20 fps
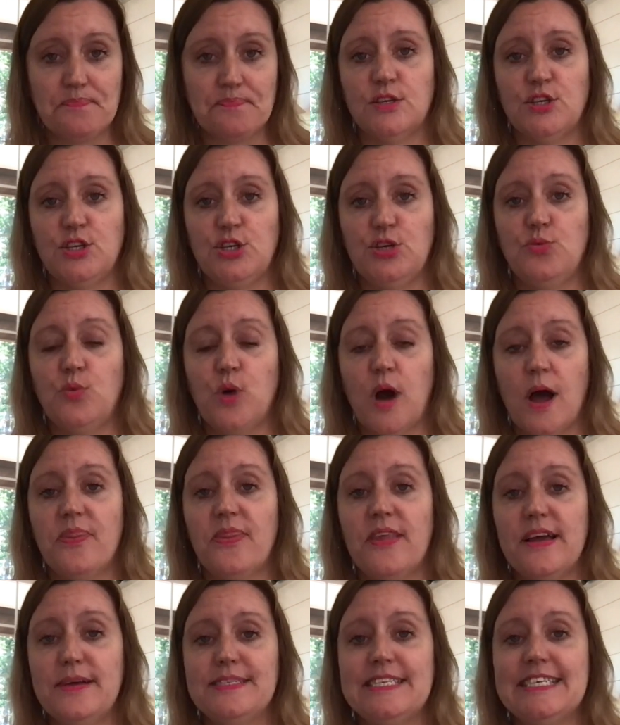You want
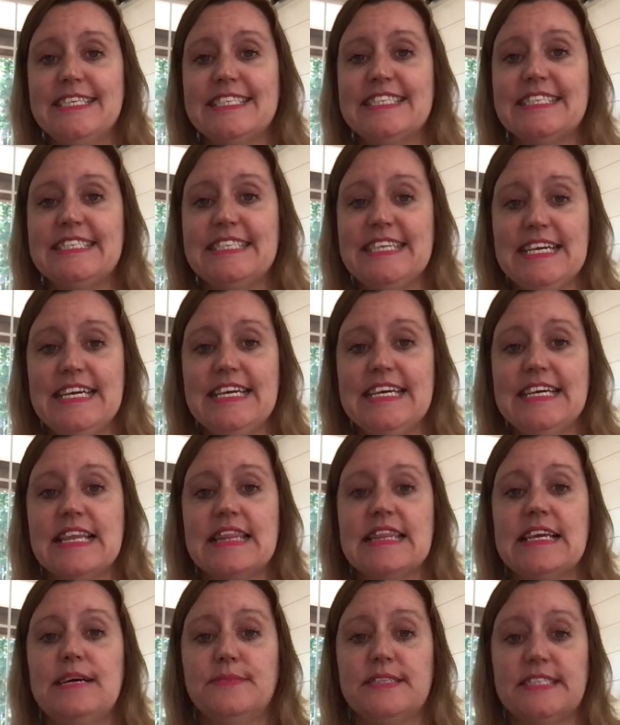them to see
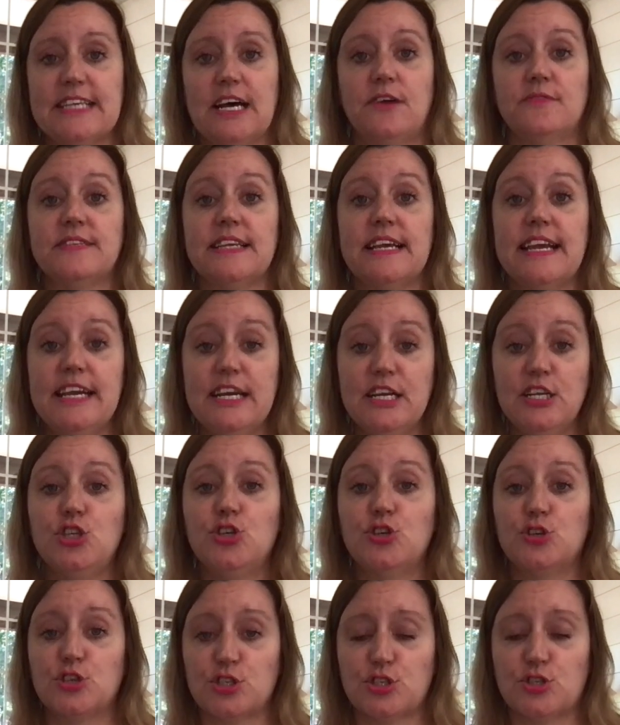themselves in
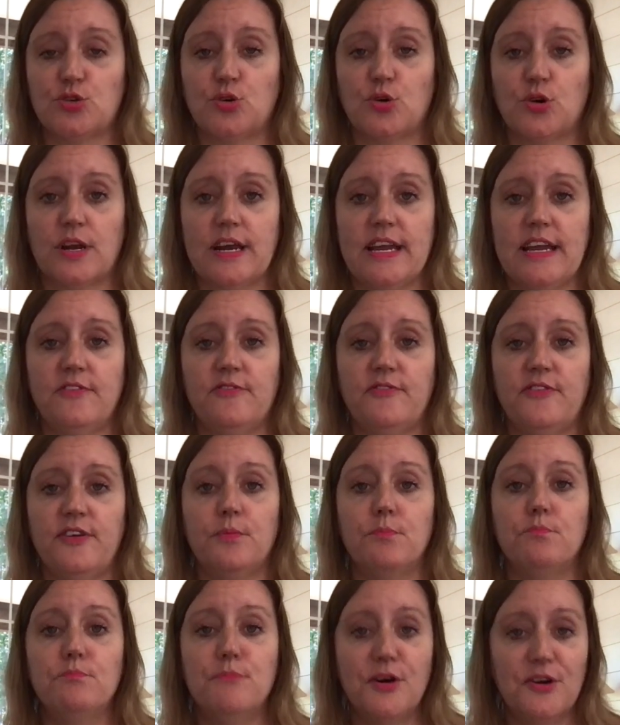your story and feel
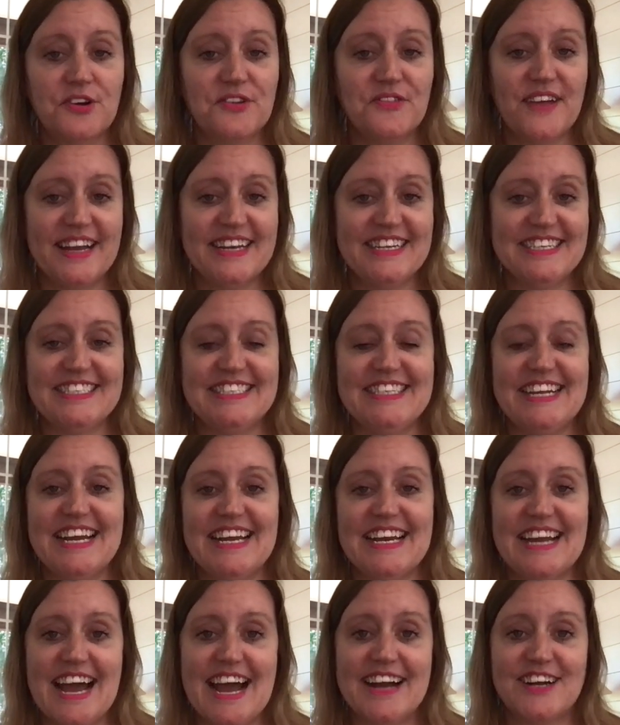motivated to take
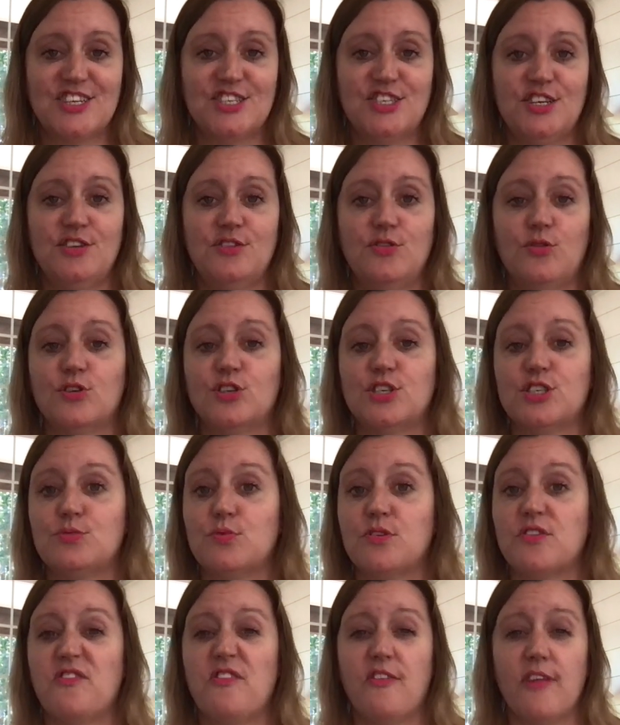an action or just
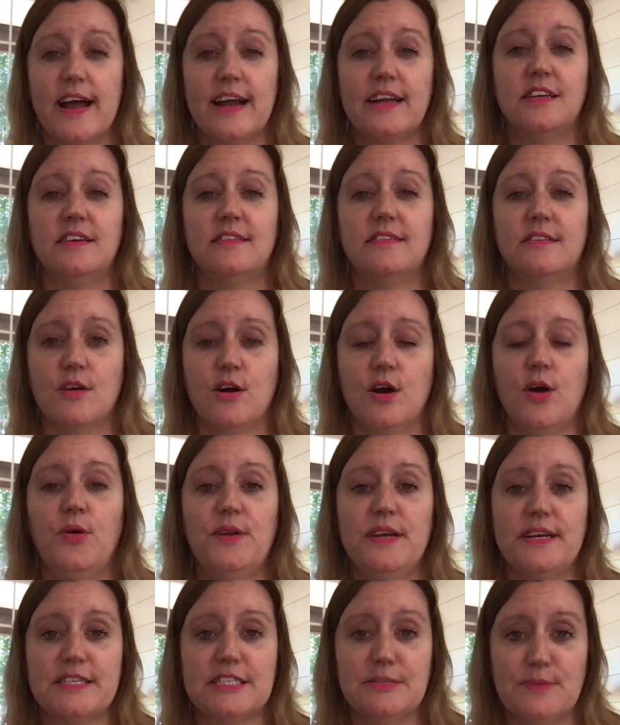reflect on their own
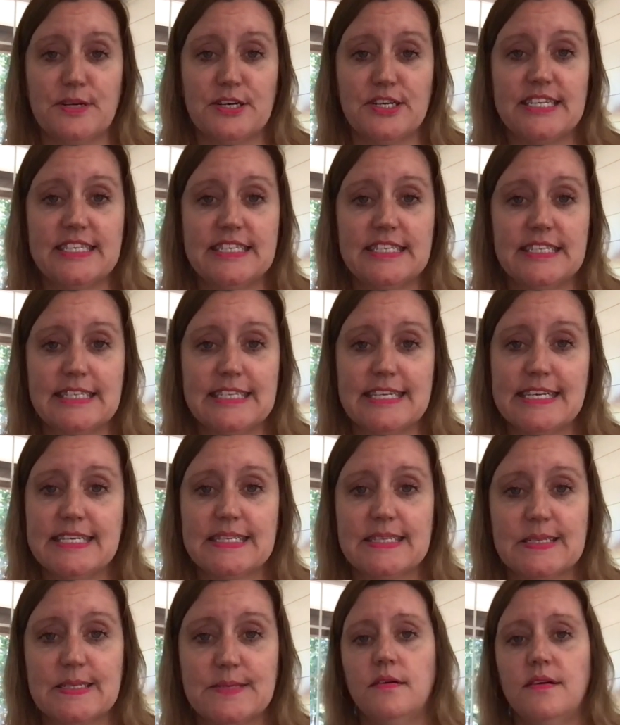
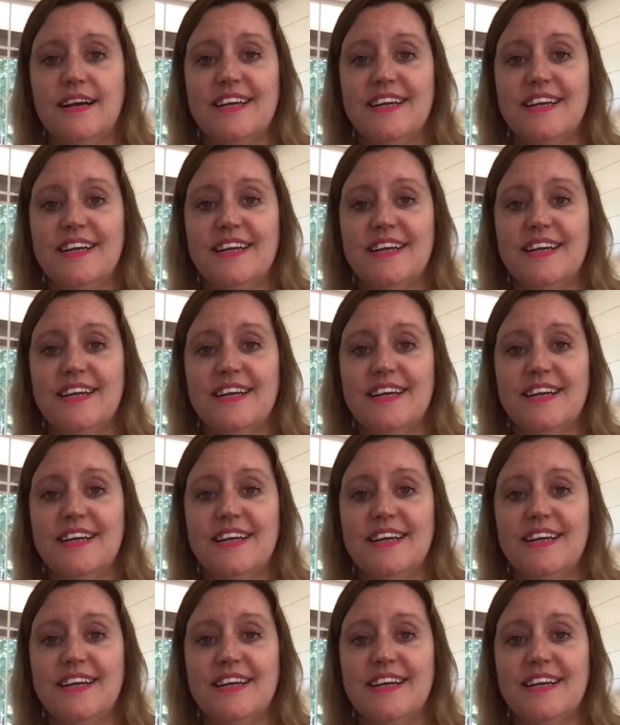experiences.